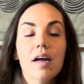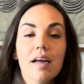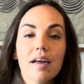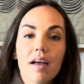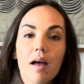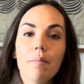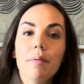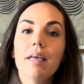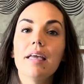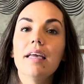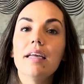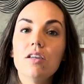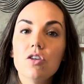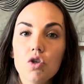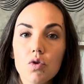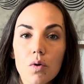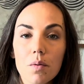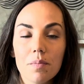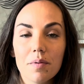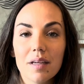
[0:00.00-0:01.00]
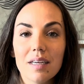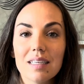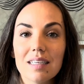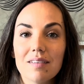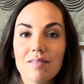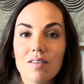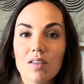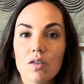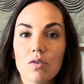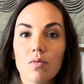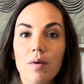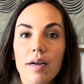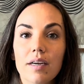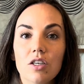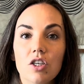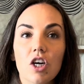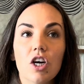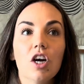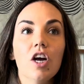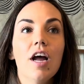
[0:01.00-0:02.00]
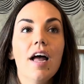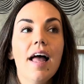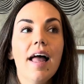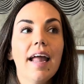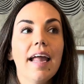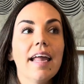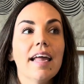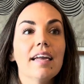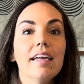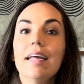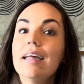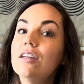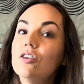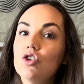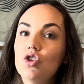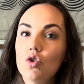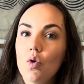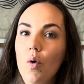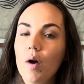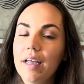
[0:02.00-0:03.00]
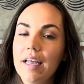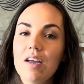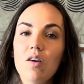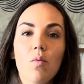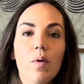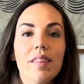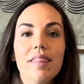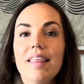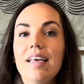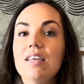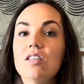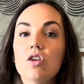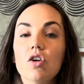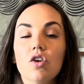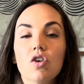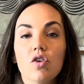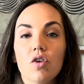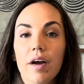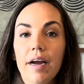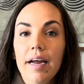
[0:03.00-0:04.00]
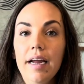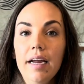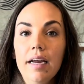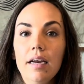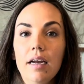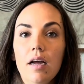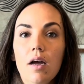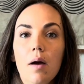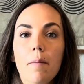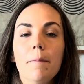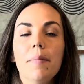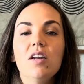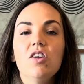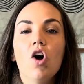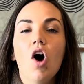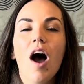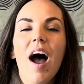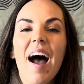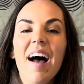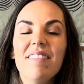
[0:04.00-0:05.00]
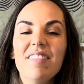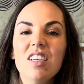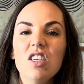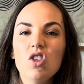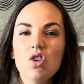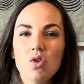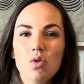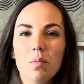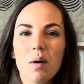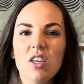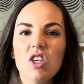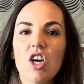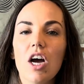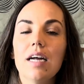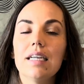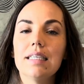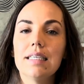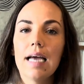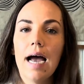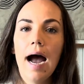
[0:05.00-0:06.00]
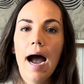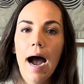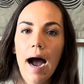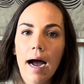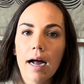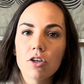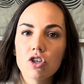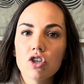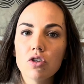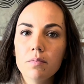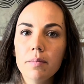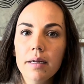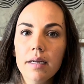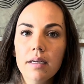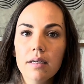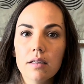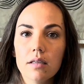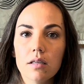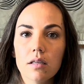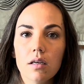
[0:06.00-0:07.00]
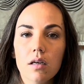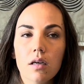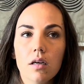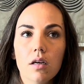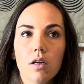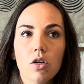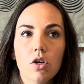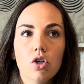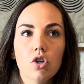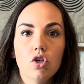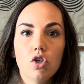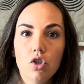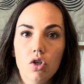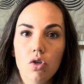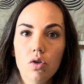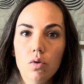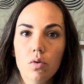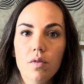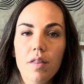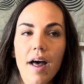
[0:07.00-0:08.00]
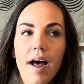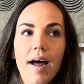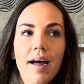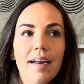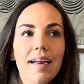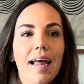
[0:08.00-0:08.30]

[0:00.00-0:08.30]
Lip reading: coming into a place of surrender and enjoying when things are great, but not having too much attachment to that?